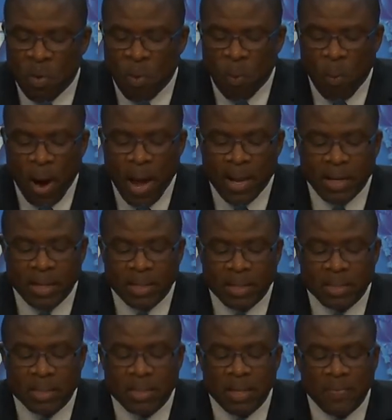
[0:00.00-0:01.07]
While it
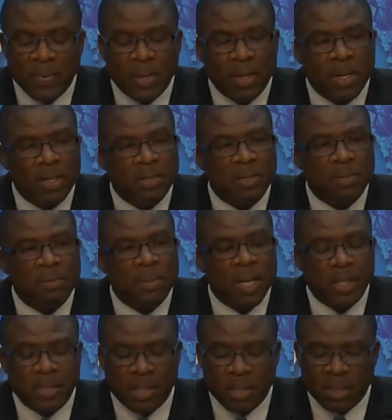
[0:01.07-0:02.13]
is difficult to
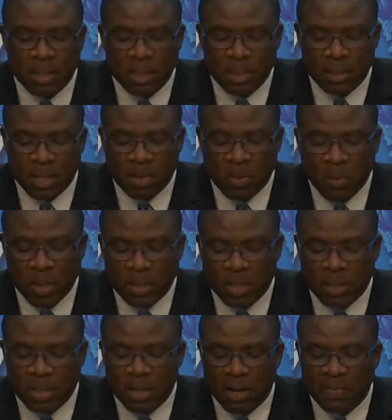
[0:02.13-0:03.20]
measure the
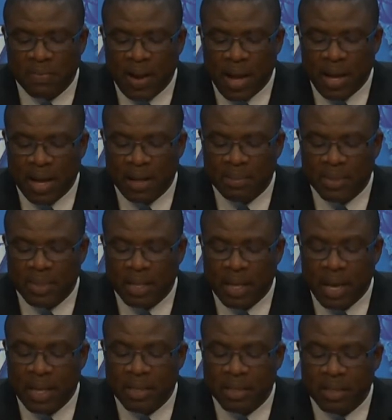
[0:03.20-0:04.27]
quantity of firearms
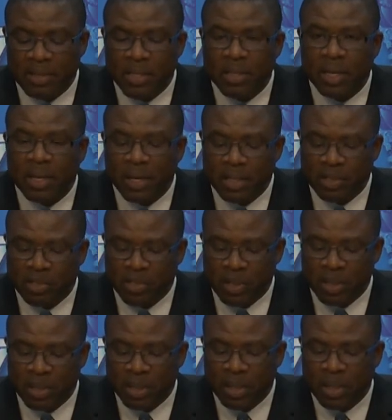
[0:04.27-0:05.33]
entering the
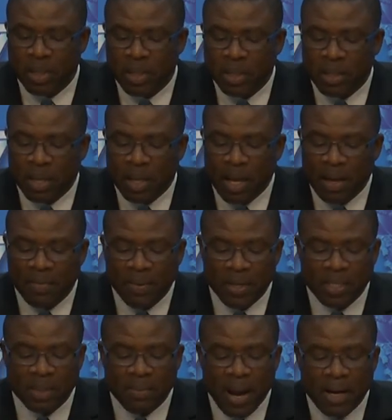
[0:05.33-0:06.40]
country, the
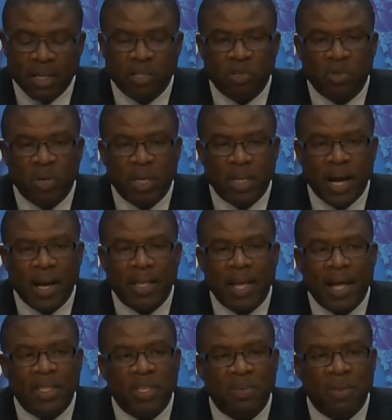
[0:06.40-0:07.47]
efforts by the Trinidad
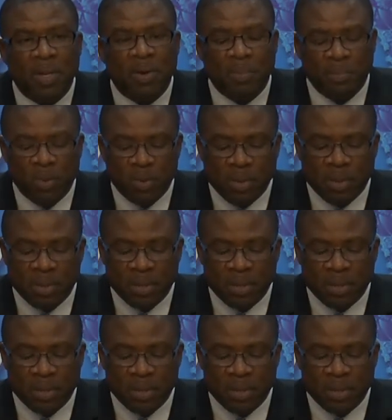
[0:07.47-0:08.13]
and Tobago Police